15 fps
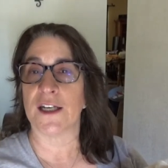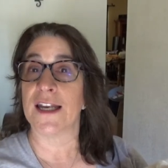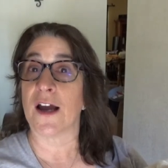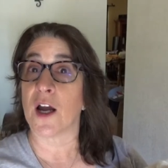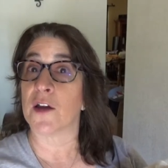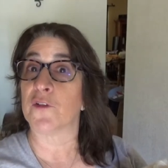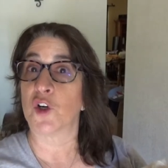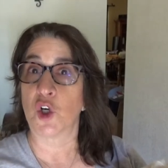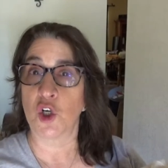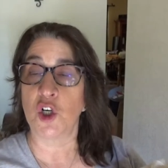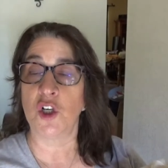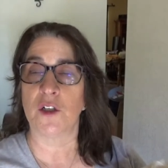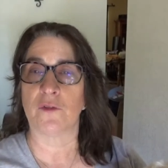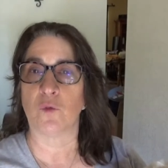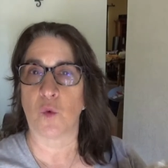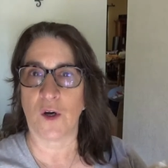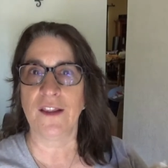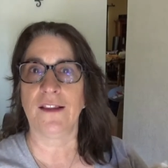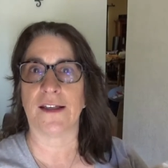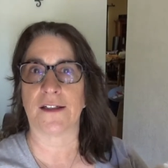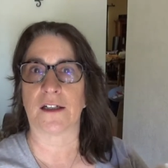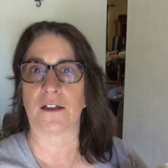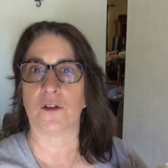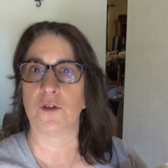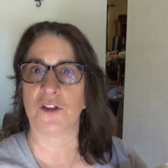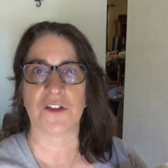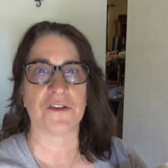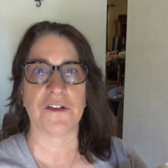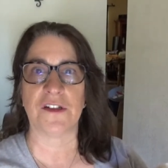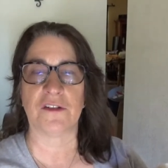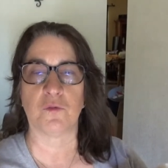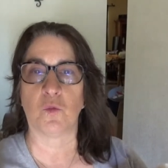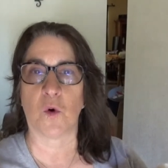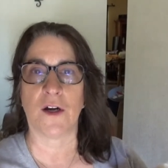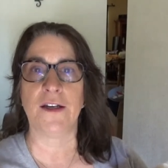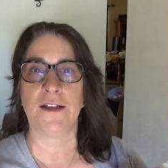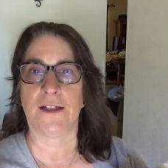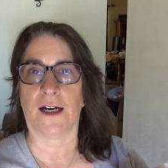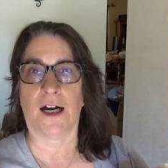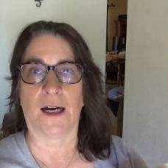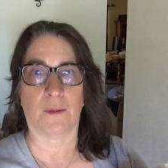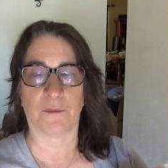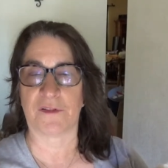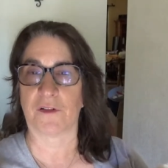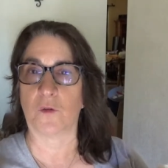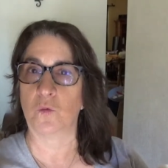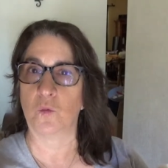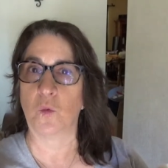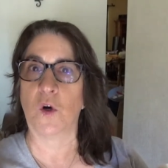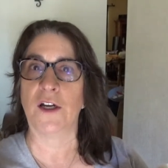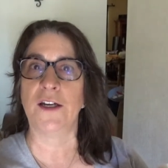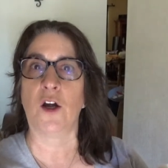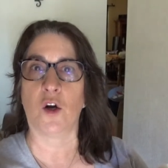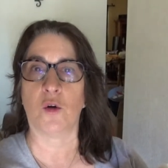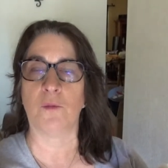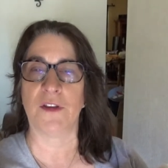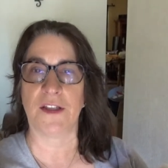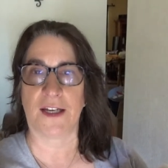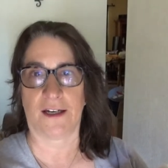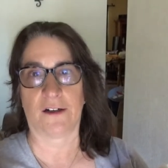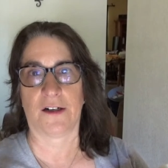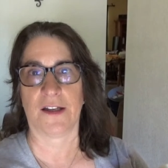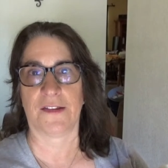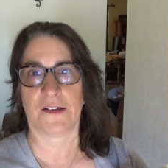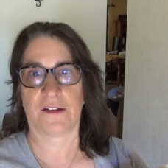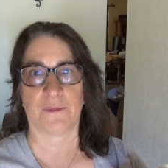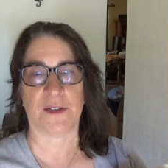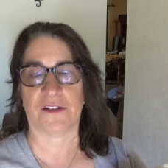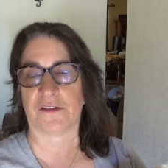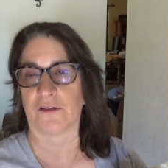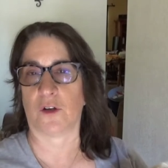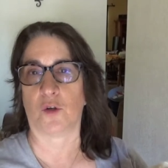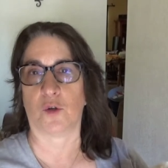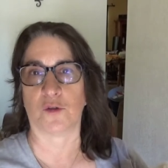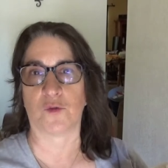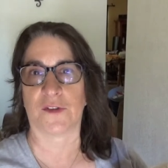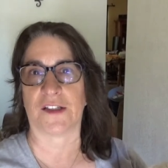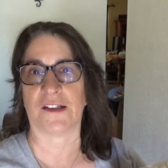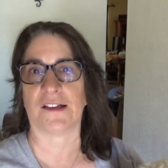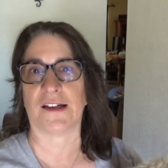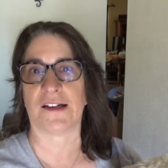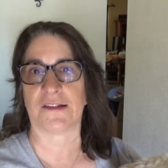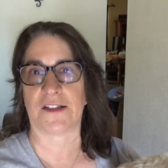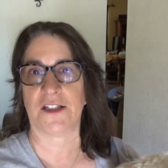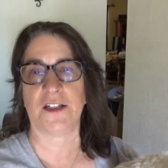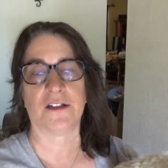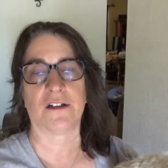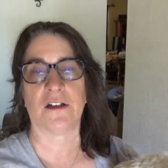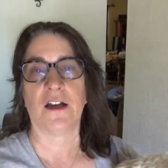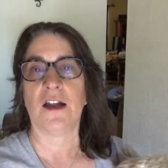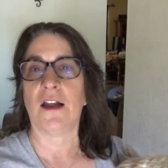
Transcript: Now, I've heard of one lender who just needs one comp, so one home in the area that's been sold within the last year,